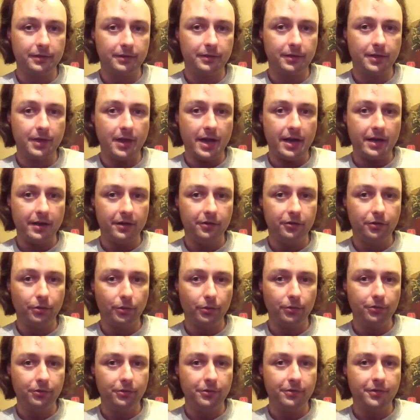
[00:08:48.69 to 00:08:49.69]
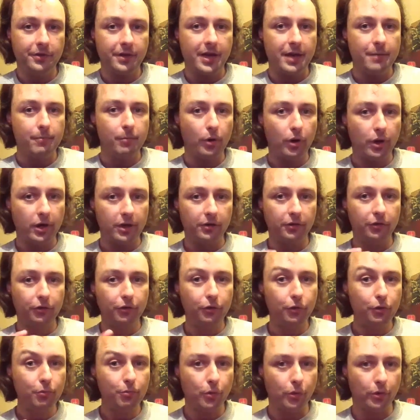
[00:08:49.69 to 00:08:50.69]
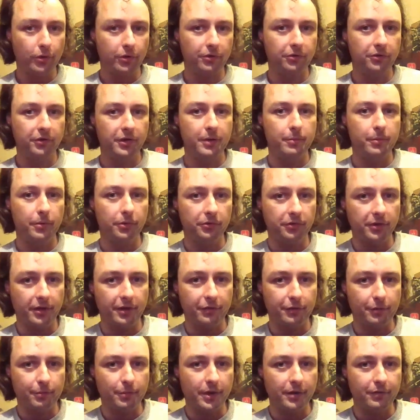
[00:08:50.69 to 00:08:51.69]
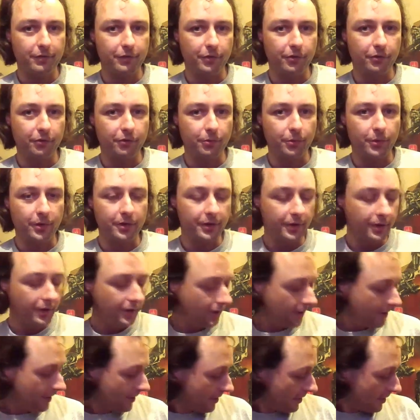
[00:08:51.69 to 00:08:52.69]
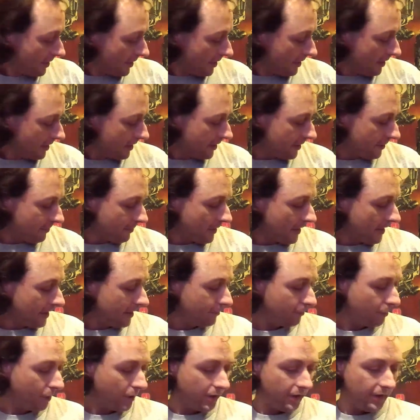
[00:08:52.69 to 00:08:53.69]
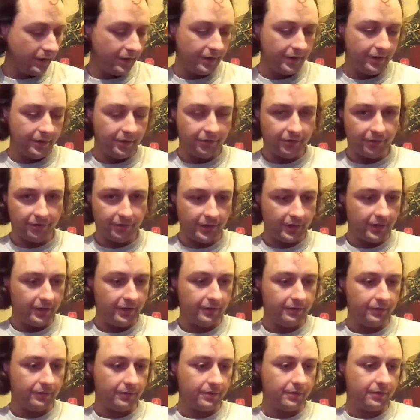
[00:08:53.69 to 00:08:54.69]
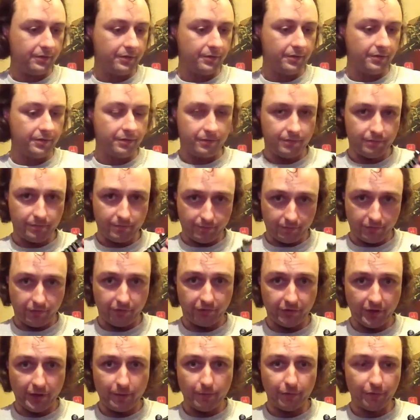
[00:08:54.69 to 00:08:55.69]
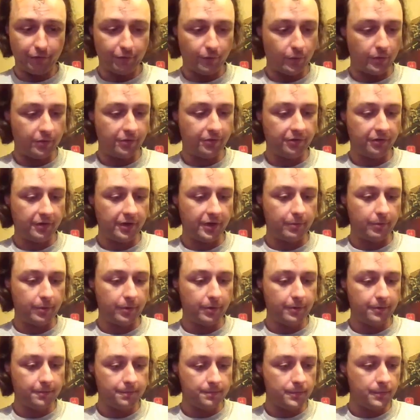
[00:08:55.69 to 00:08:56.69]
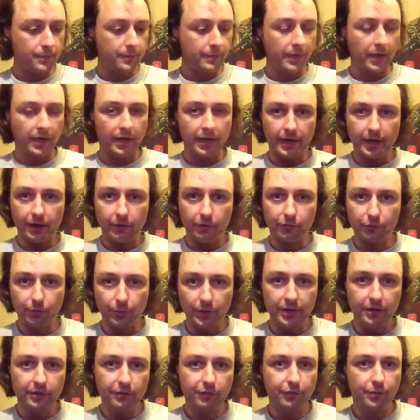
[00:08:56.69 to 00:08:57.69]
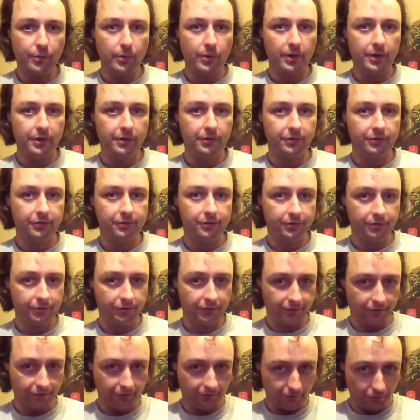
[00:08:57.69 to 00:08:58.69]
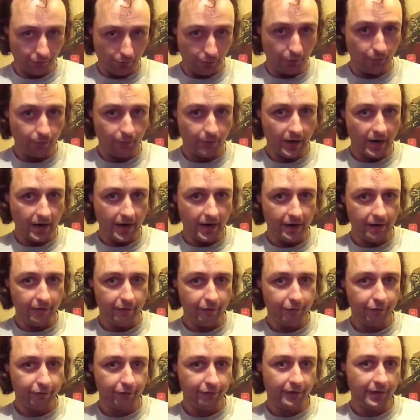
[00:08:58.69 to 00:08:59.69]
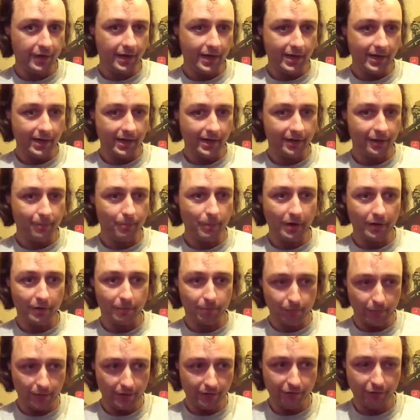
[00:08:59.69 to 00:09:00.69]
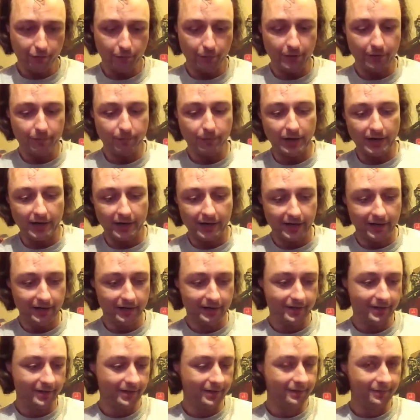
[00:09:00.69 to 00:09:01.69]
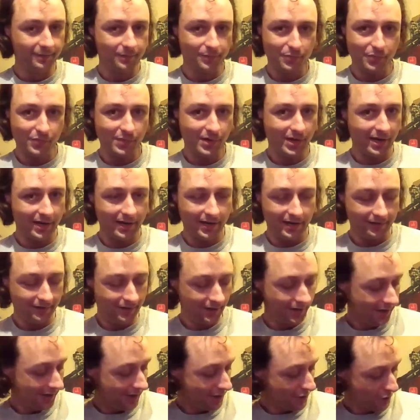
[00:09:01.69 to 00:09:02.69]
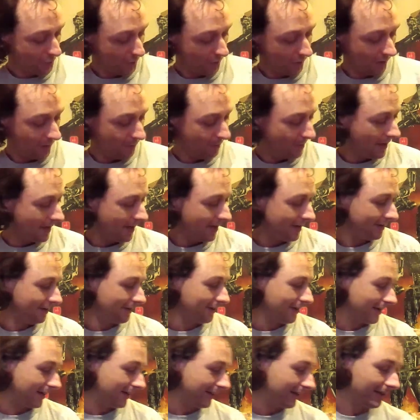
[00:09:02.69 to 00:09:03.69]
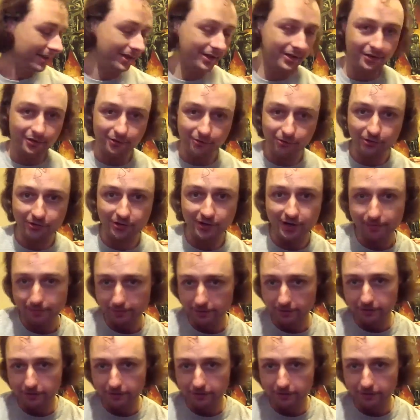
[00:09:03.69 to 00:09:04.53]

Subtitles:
I had told you that I bought 2 more Sabers after my first one. I had bought a second Saberforge Saber, and I was waiting for it to arrive, and about a month went by, and I had the itch really bad. I needed a new Saber,